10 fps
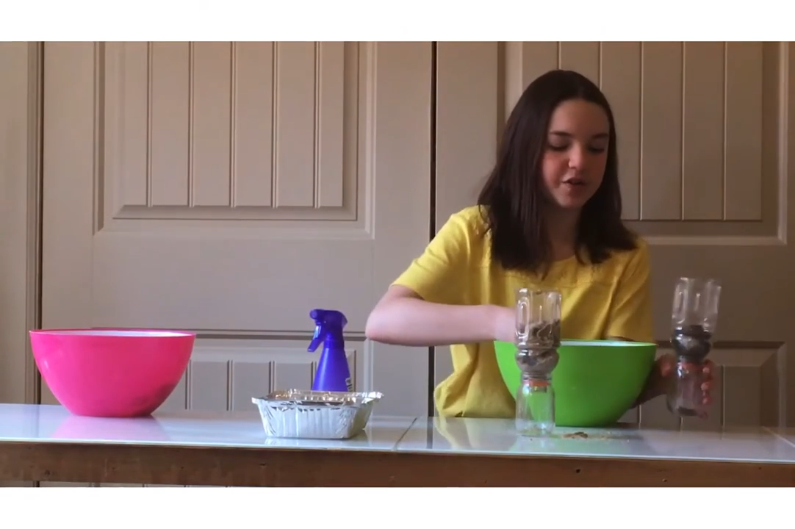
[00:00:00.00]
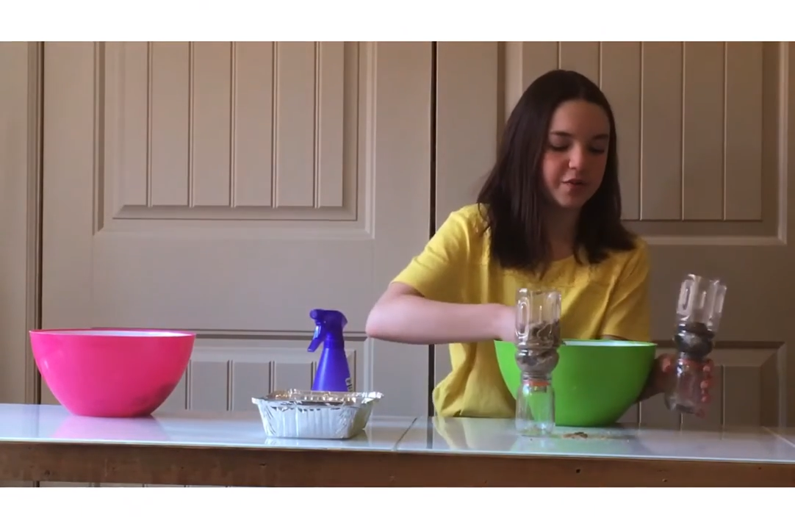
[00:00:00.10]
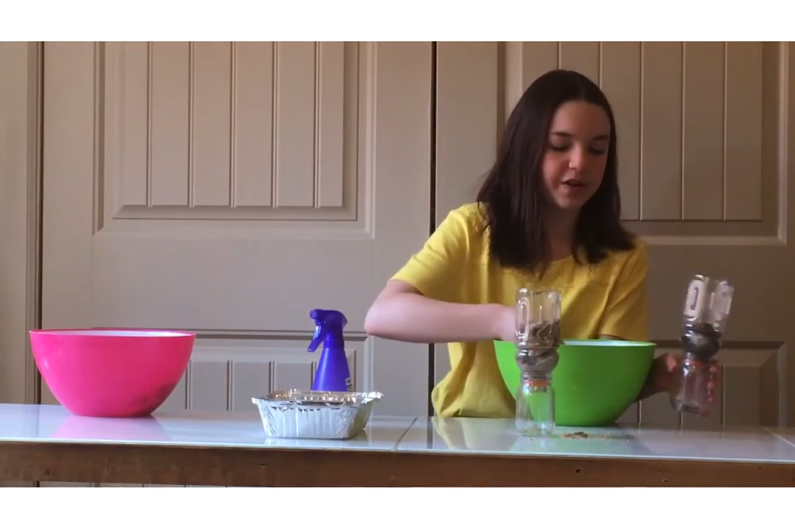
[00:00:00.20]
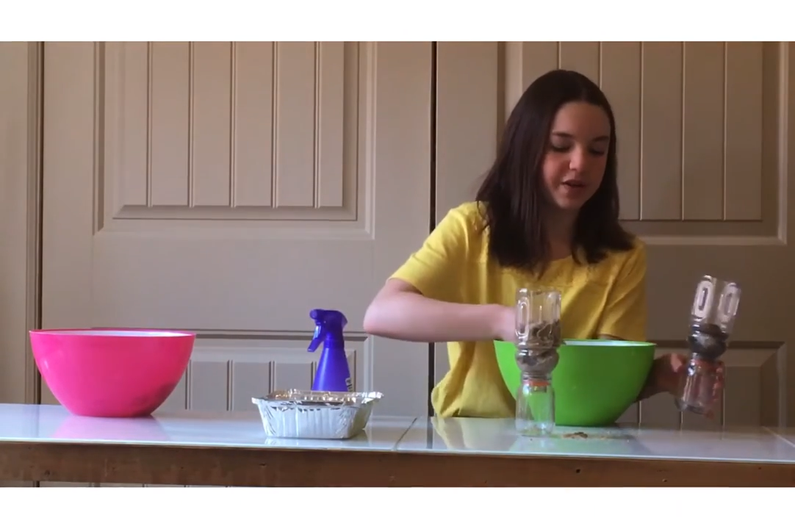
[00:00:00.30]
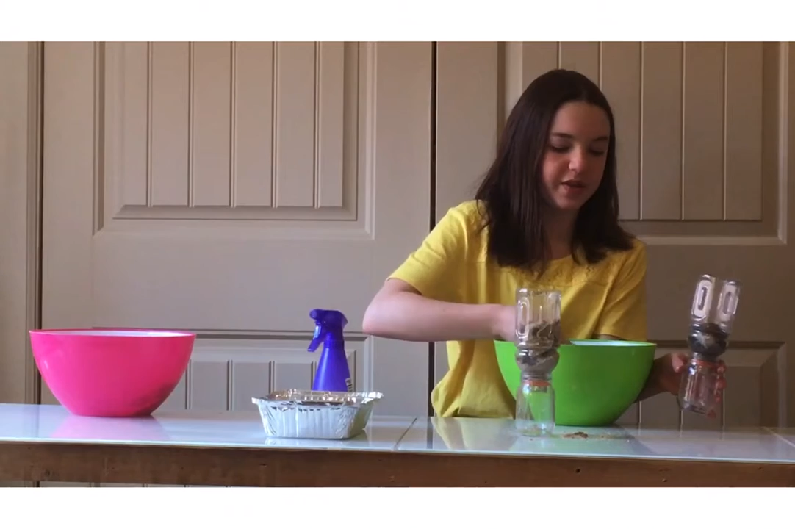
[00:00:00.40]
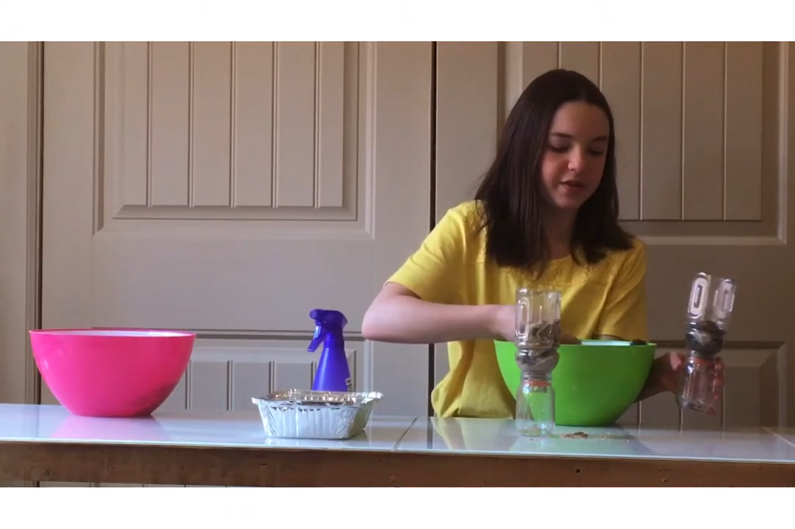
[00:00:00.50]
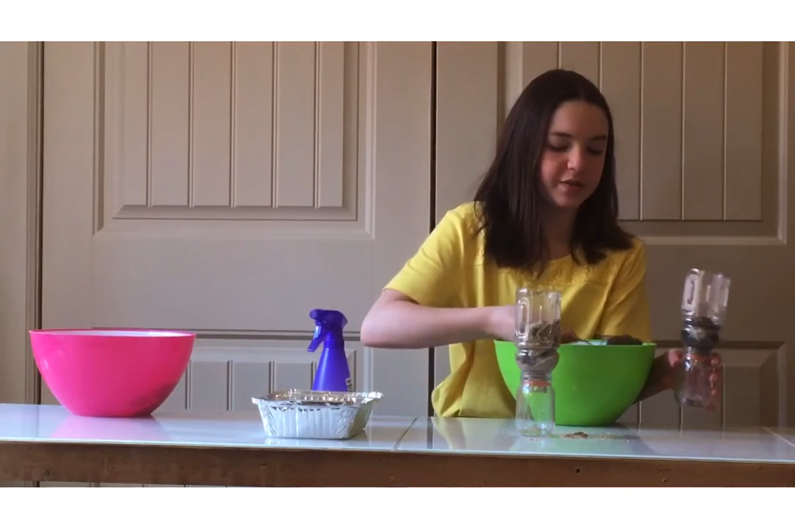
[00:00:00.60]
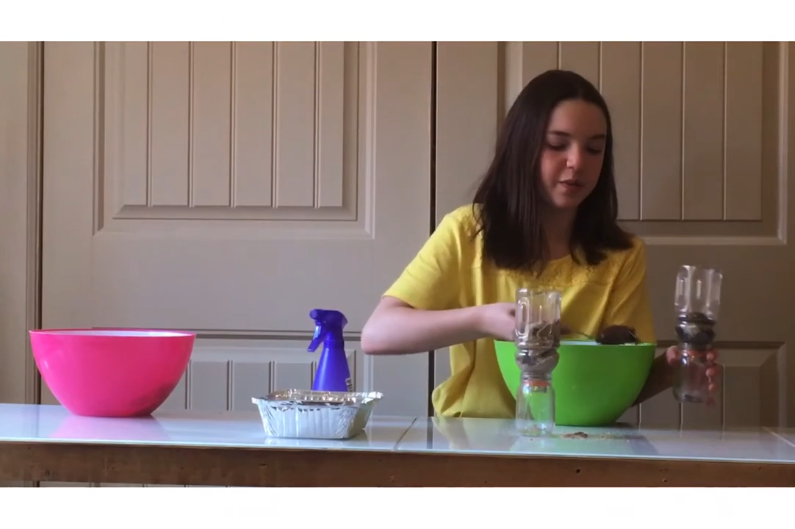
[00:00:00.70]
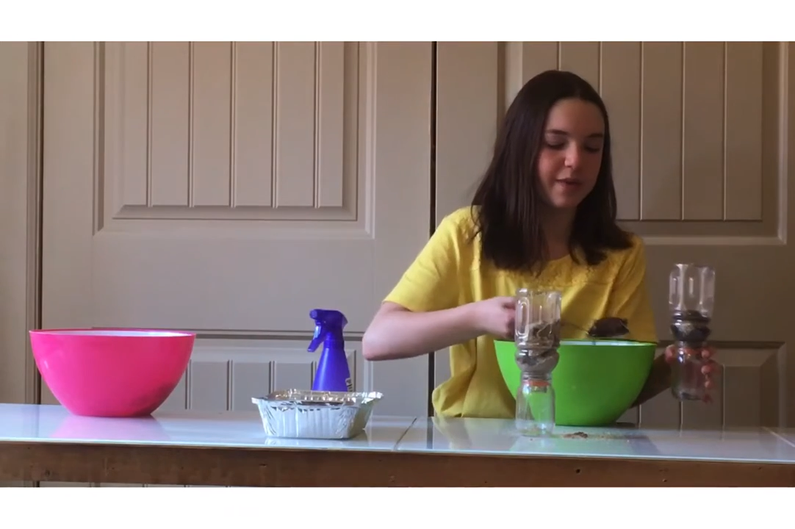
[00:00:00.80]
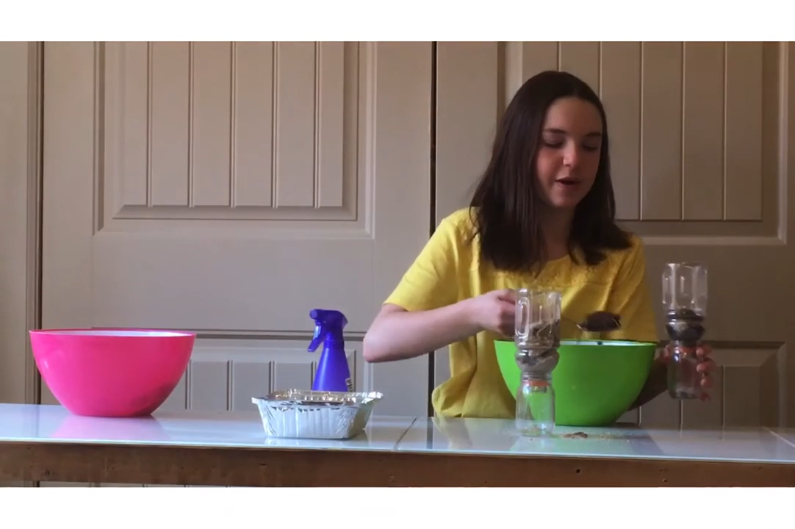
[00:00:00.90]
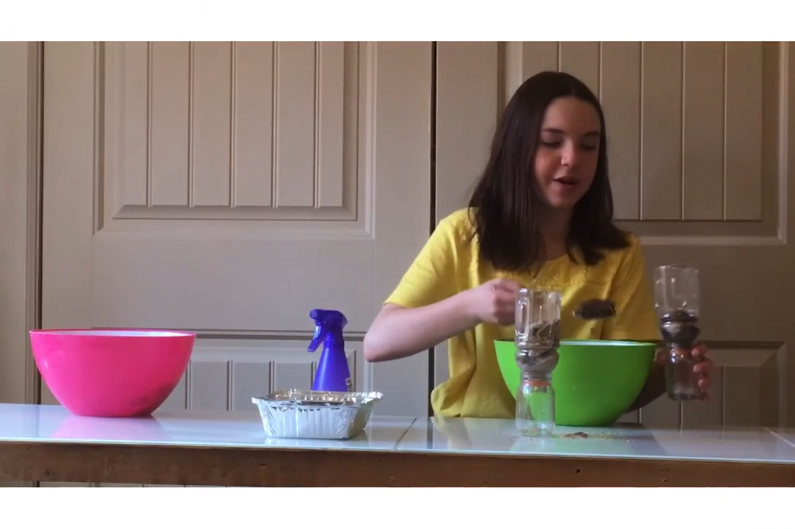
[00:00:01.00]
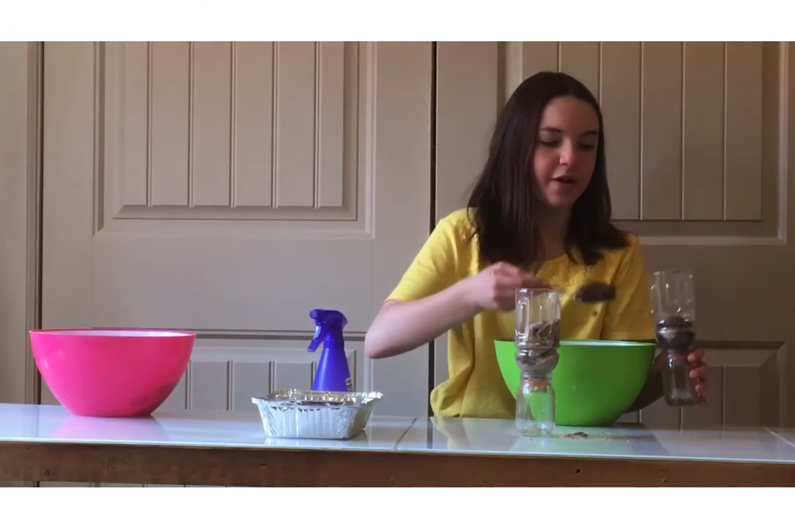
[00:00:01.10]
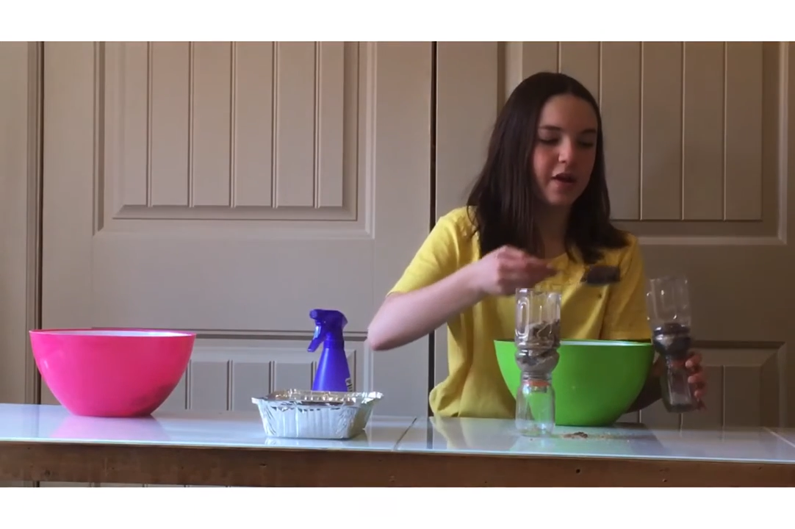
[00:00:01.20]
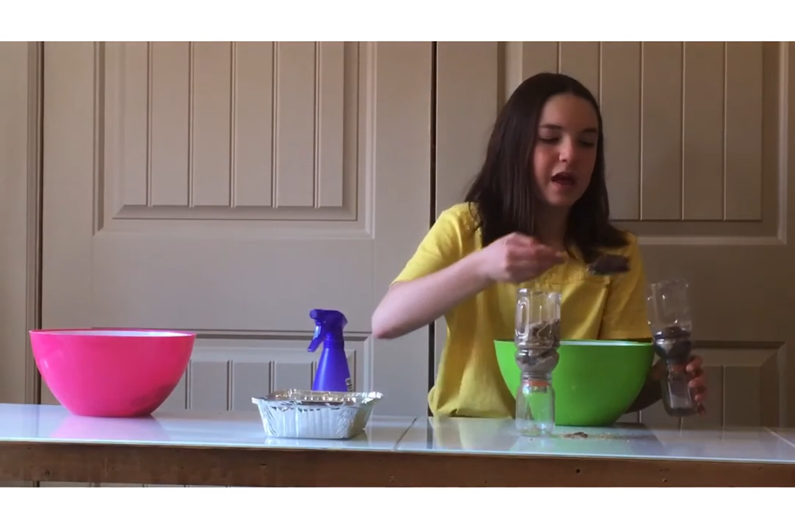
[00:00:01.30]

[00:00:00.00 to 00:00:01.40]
with the spray bottle.